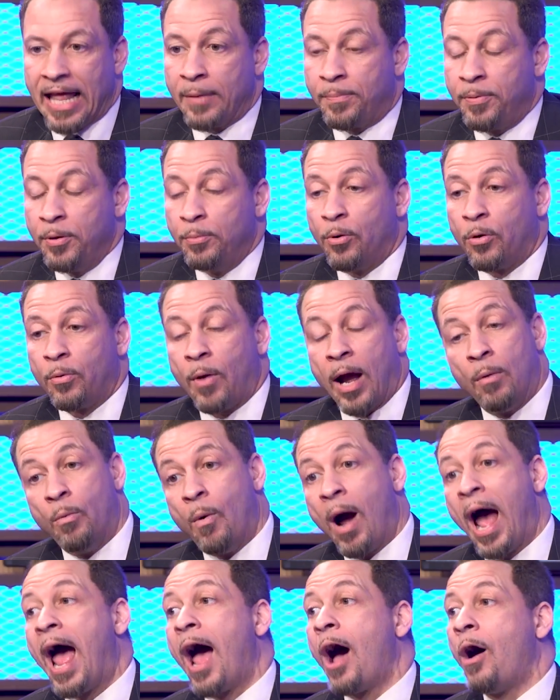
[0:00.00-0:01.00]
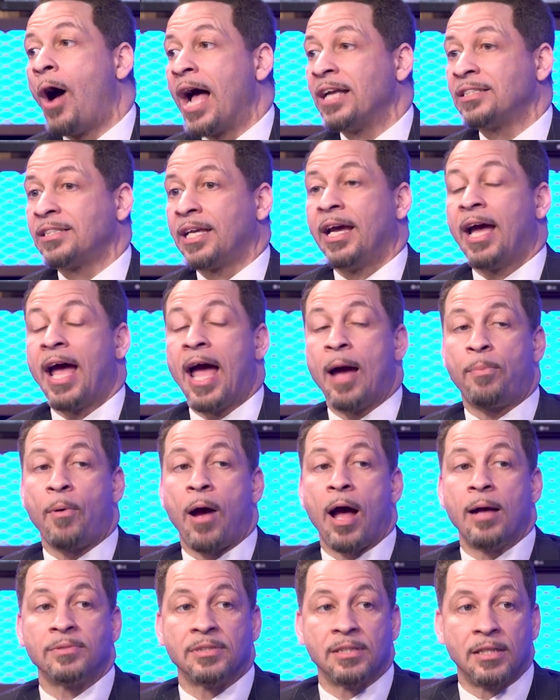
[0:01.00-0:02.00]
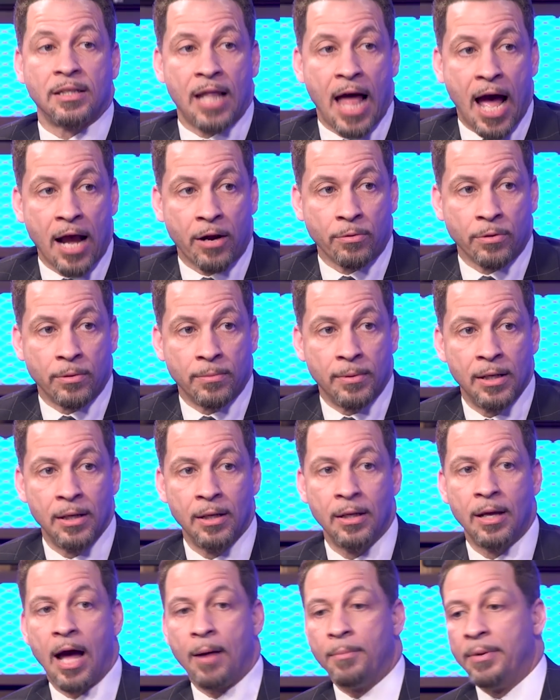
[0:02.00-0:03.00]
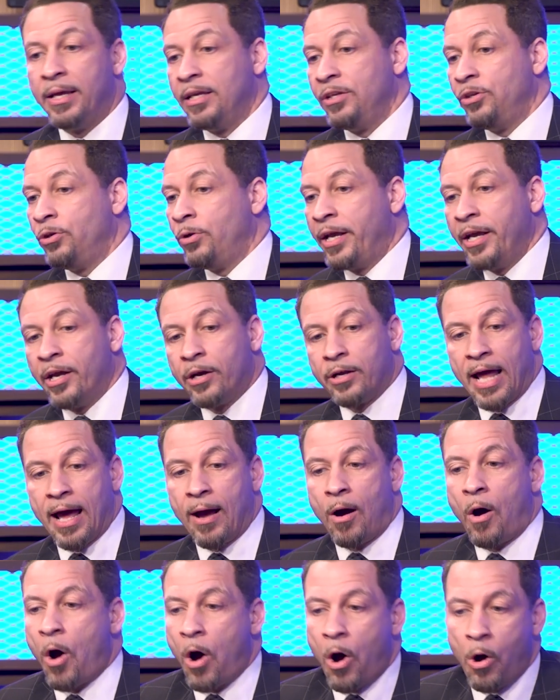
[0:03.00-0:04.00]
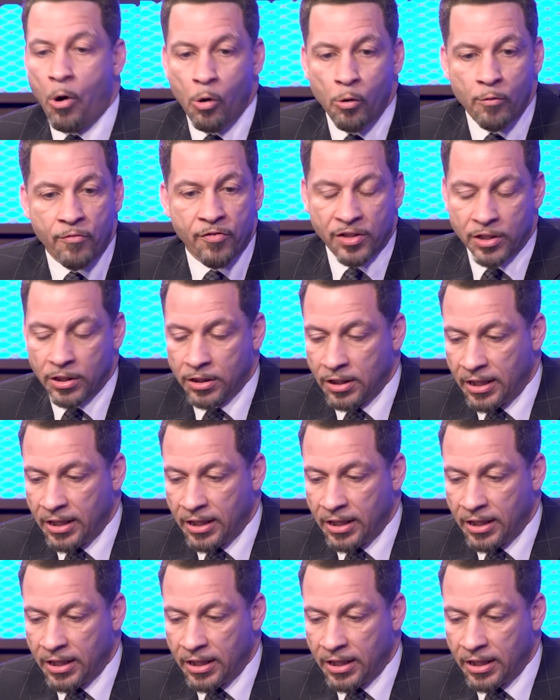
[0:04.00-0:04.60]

like people are like, "Wow, Isaiah had problems in the locker room." I mean, you hear that all over the